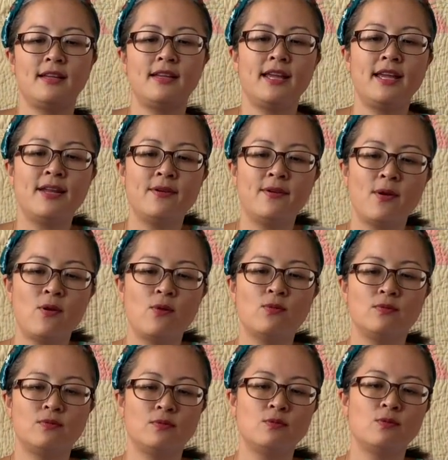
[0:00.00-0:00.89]
and
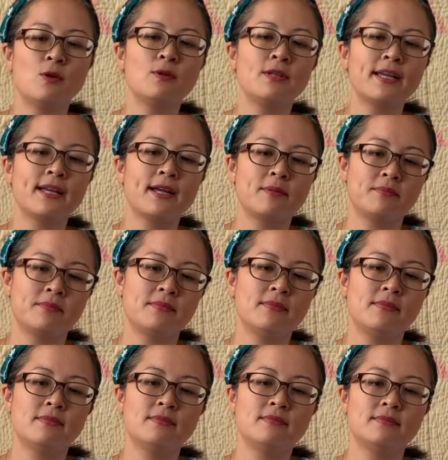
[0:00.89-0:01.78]
rolling up
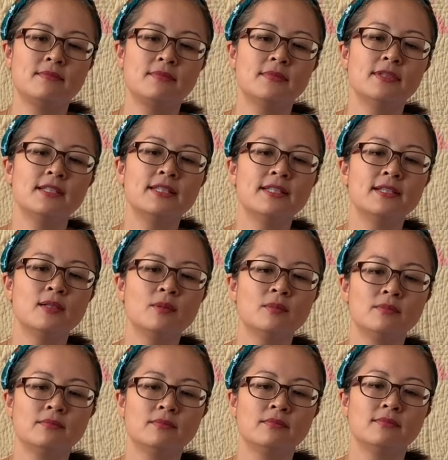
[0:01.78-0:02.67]
a little
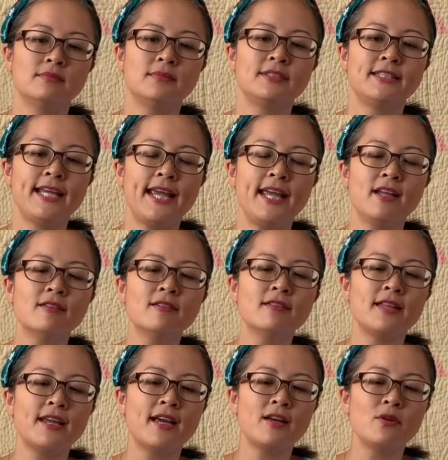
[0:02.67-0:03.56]
tail
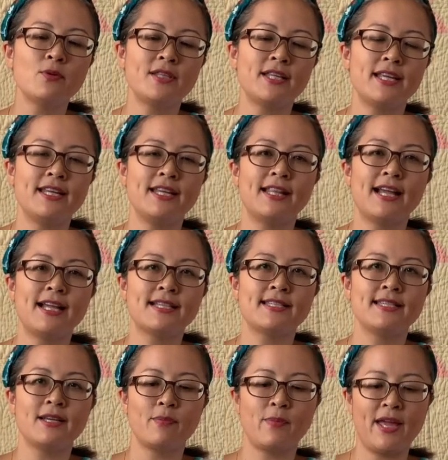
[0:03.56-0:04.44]
there with an
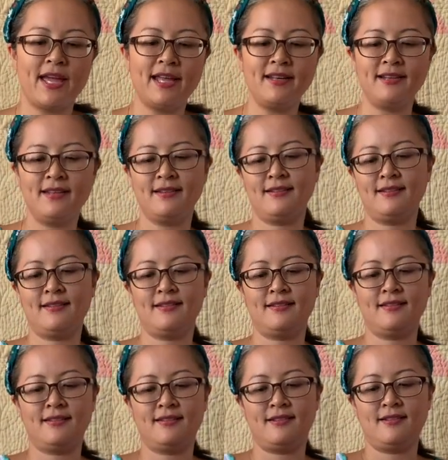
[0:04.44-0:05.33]
elastic band.
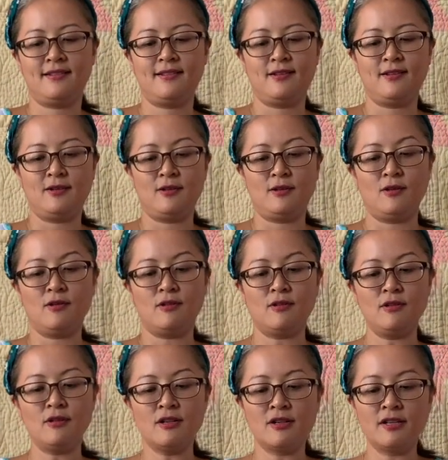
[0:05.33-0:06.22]

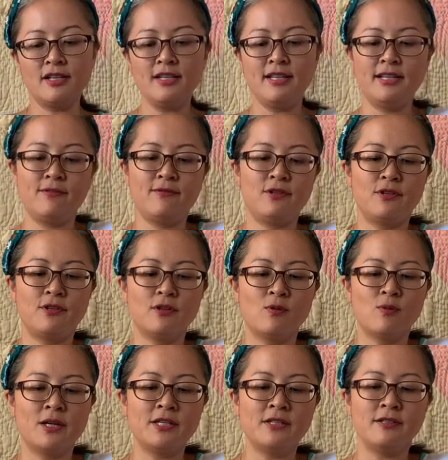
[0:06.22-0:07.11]
Or if you don't
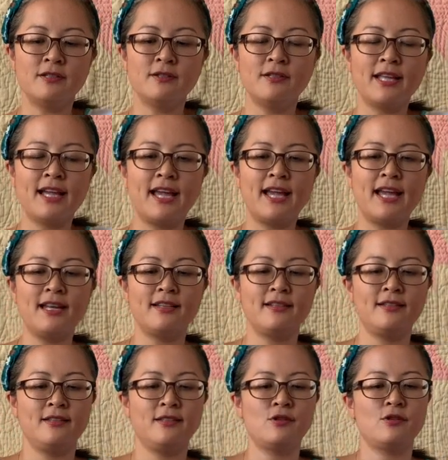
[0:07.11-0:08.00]
want to do that,
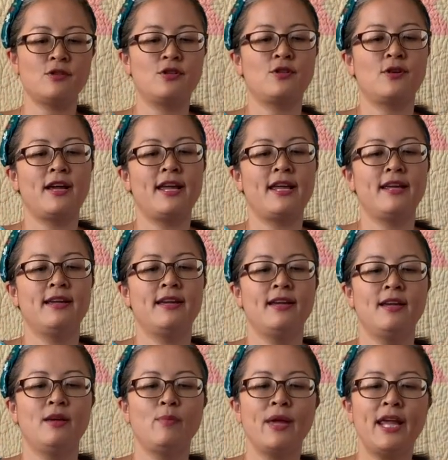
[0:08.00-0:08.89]
you could try
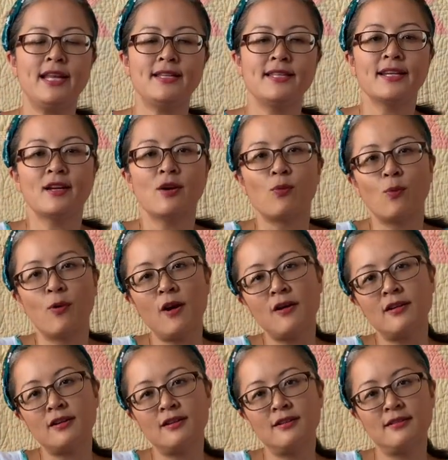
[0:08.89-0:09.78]
painting a
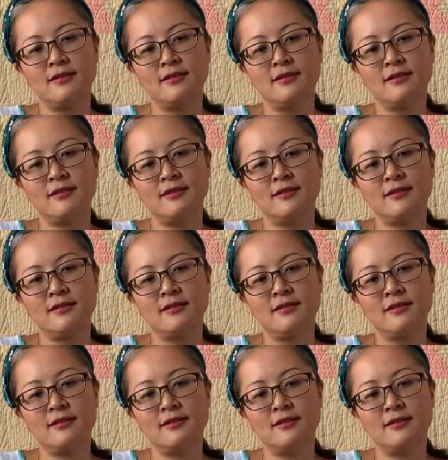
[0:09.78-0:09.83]
rock.